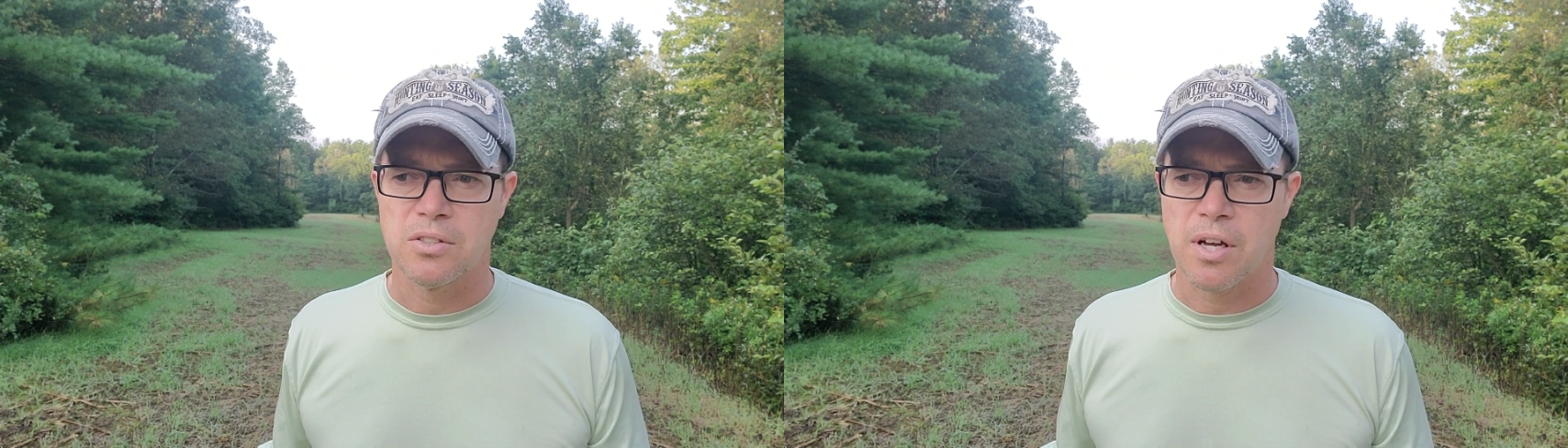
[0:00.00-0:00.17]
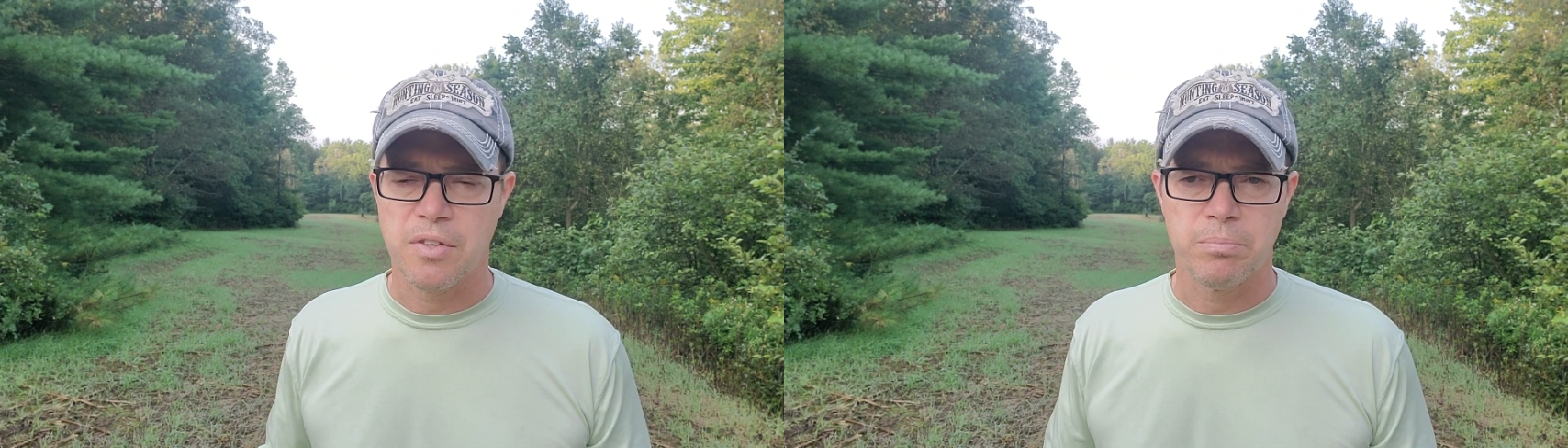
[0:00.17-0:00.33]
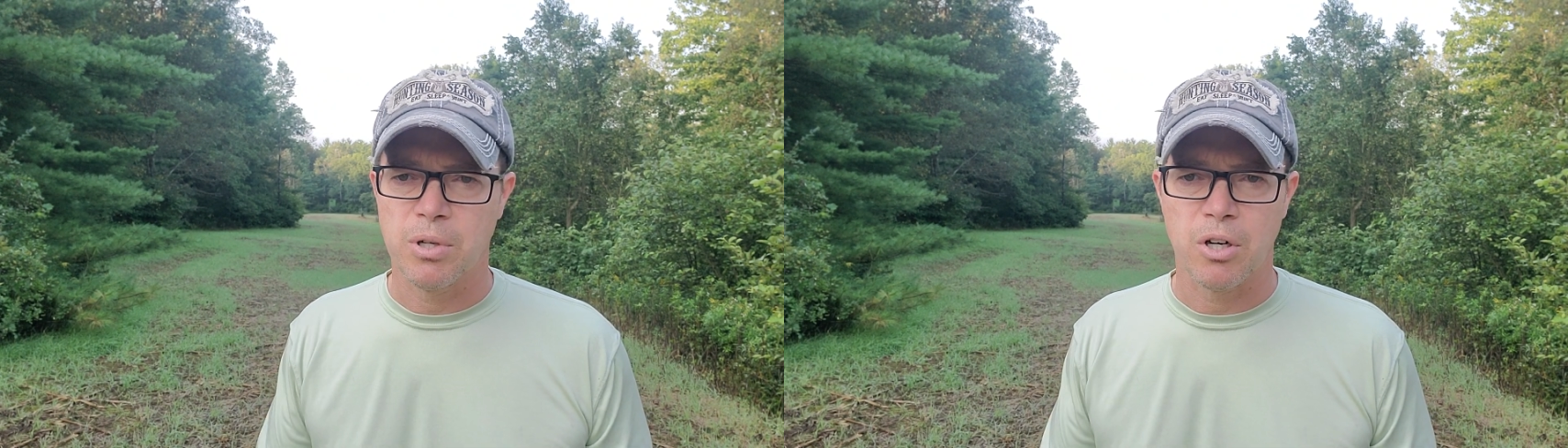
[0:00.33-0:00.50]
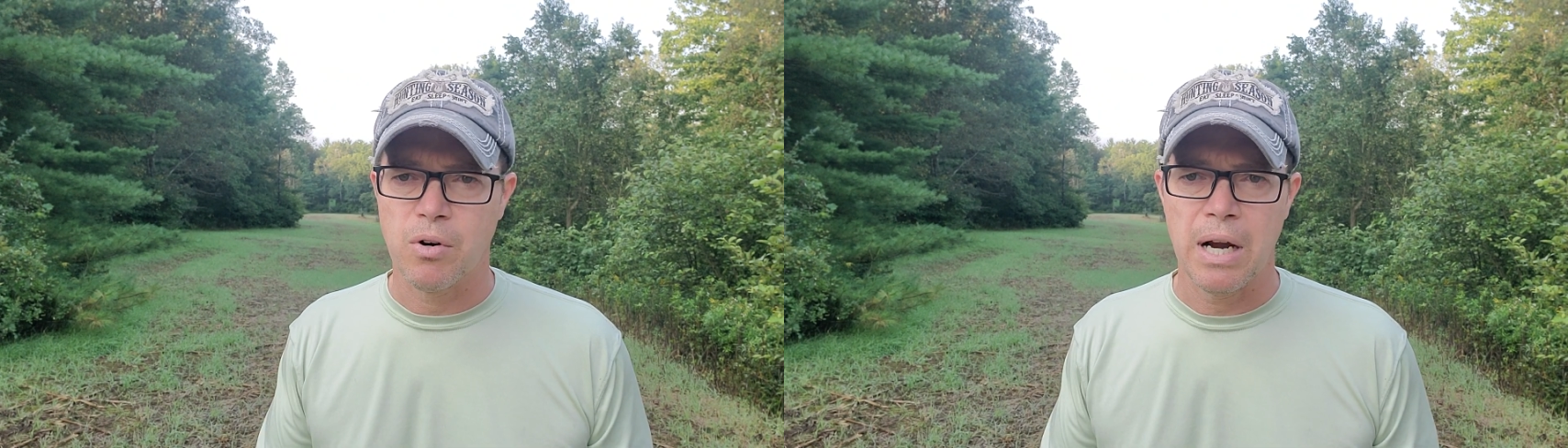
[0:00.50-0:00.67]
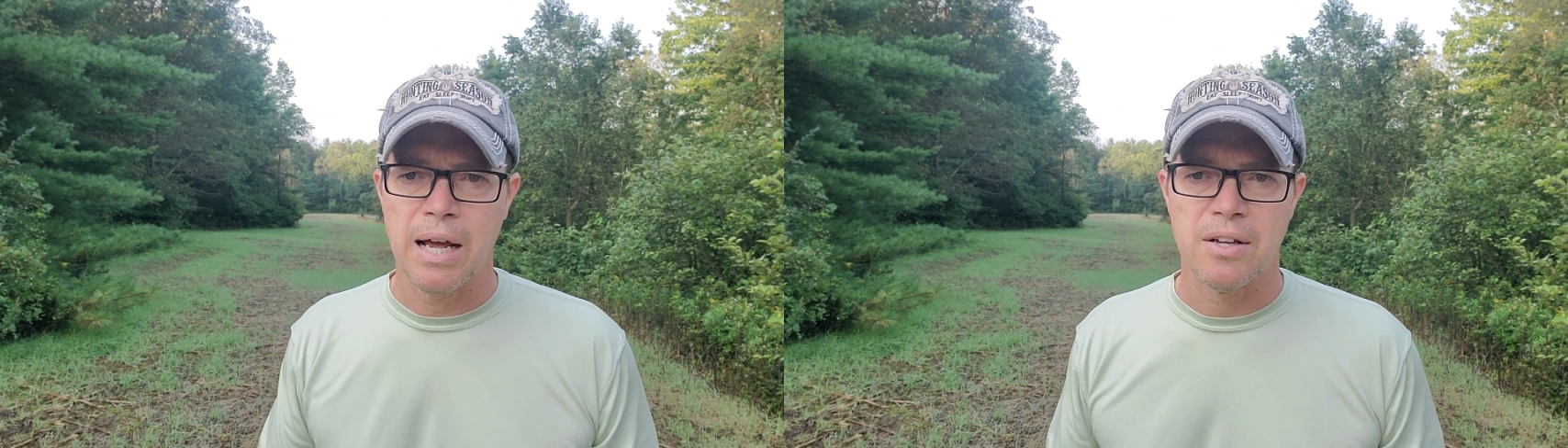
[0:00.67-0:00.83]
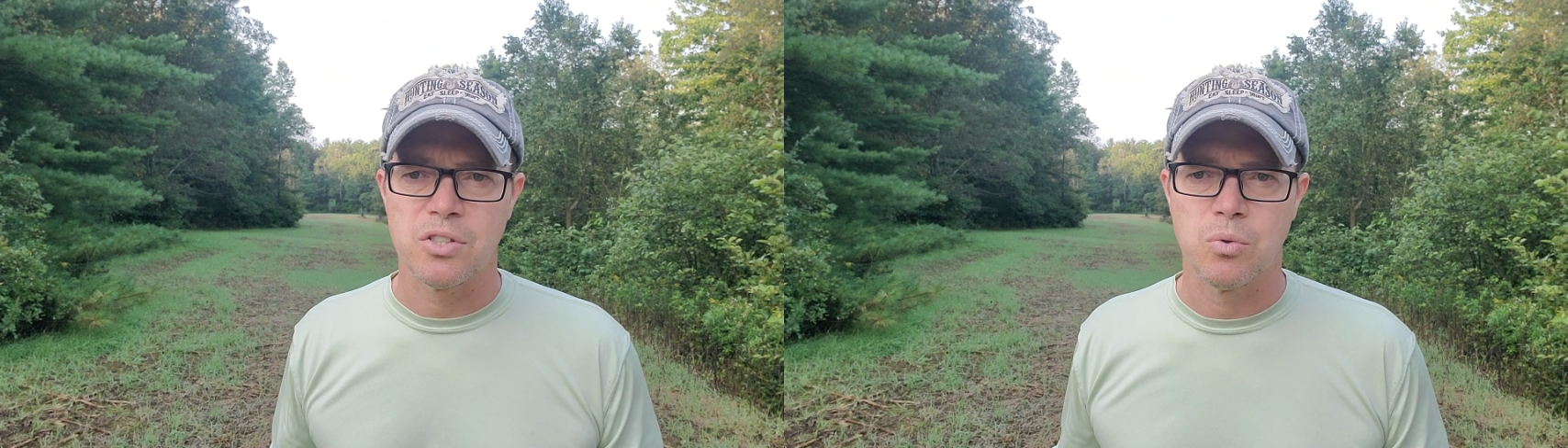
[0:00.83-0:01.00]
nothing but
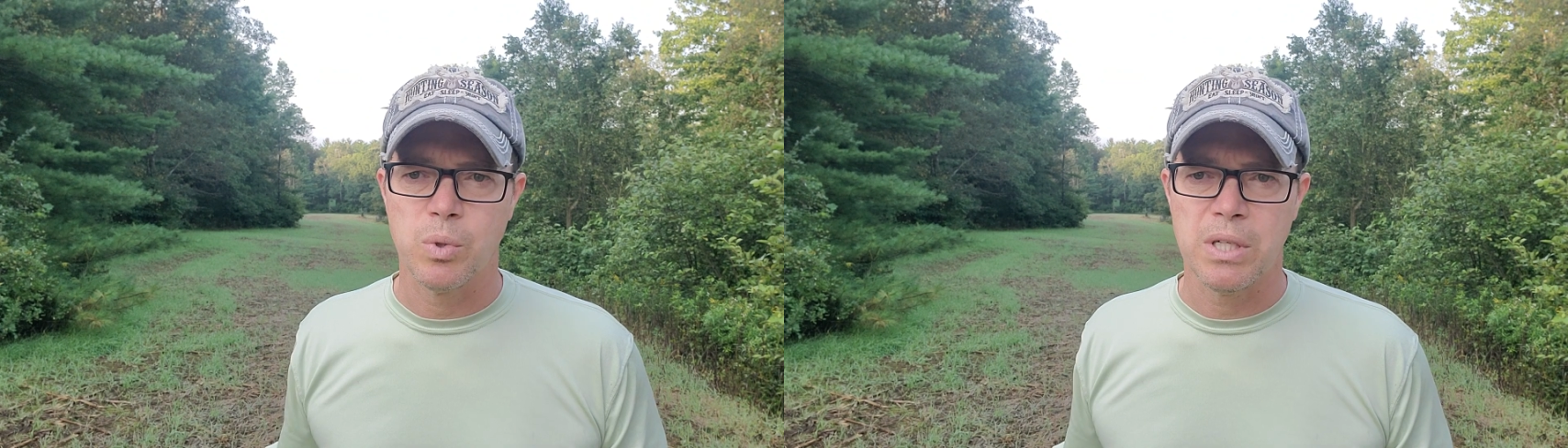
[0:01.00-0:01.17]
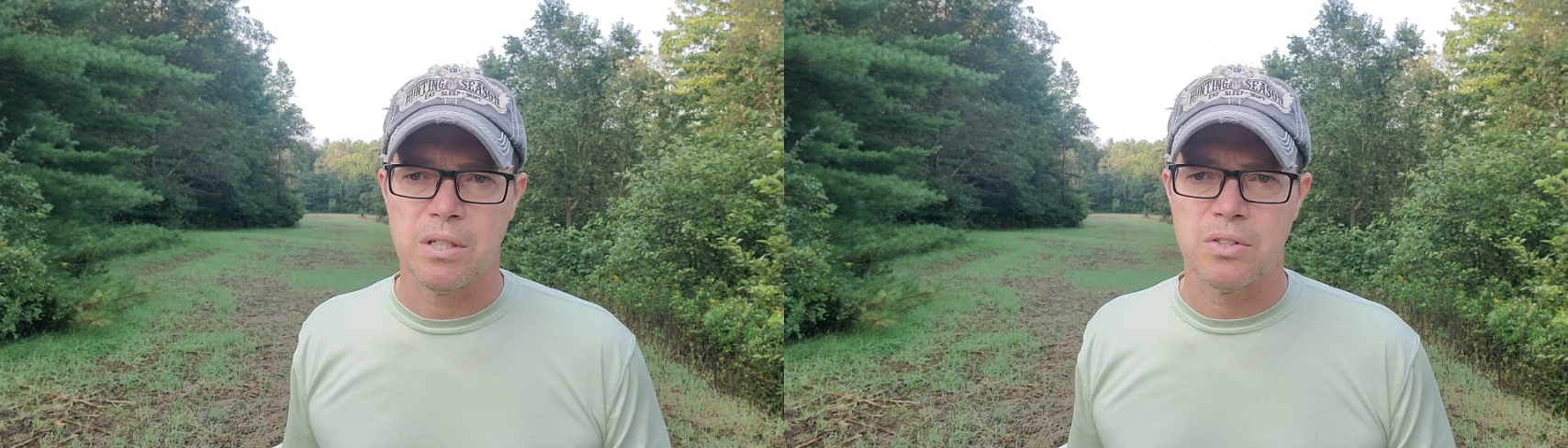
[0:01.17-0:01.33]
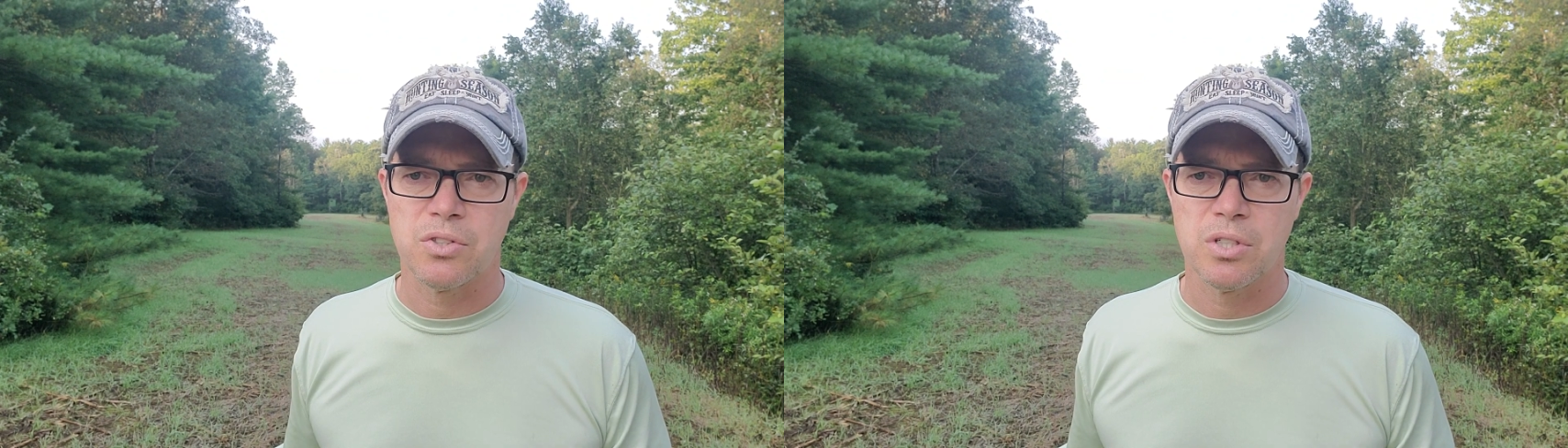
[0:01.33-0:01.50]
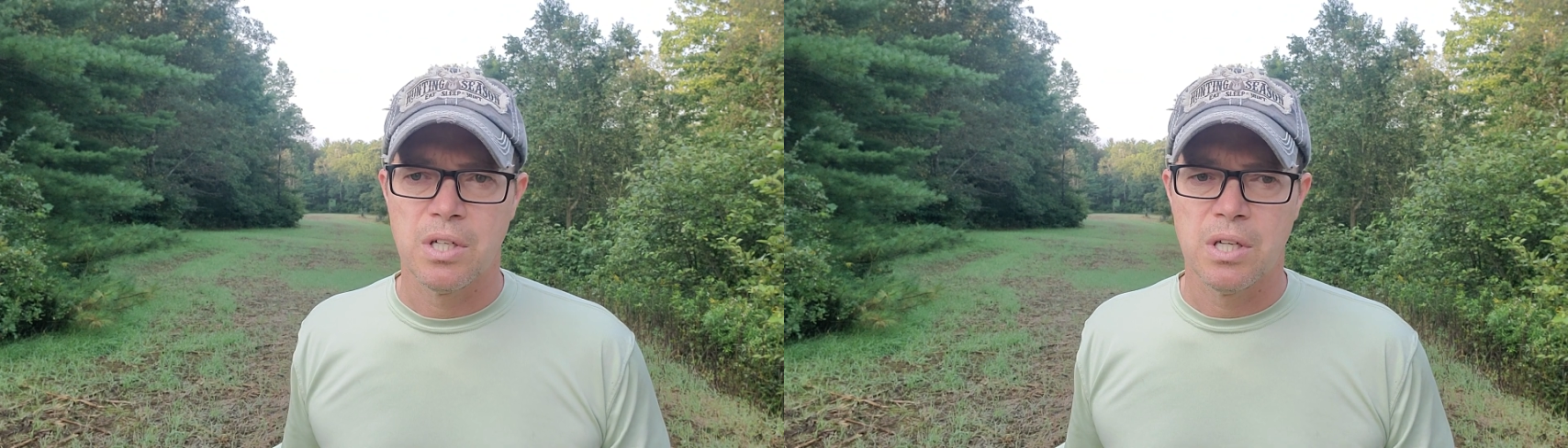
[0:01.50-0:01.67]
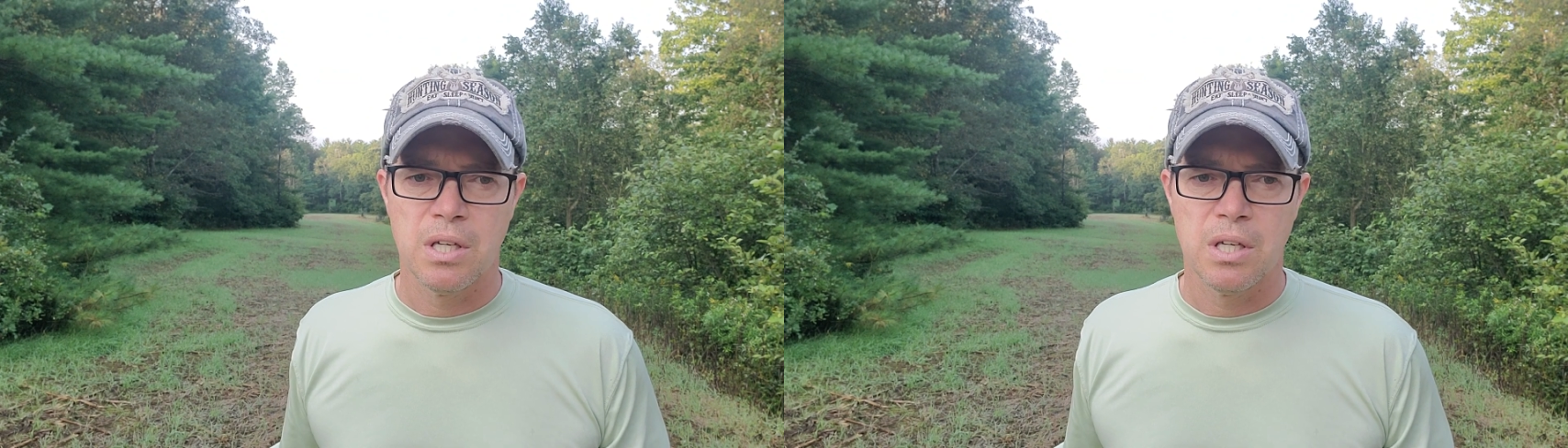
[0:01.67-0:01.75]
grass, weeds.